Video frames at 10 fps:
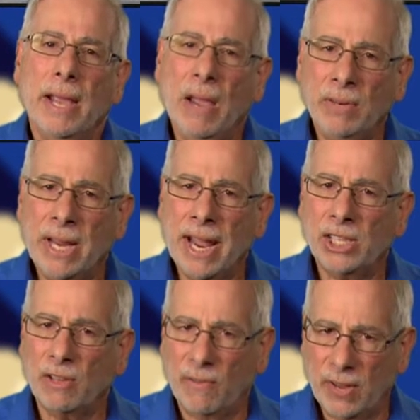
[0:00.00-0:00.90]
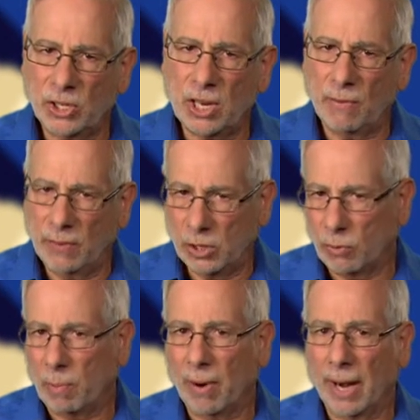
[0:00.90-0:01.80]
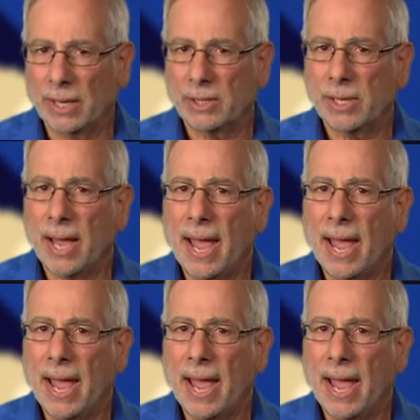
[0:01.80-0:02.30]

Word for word: FDA's Fish and Fishery Products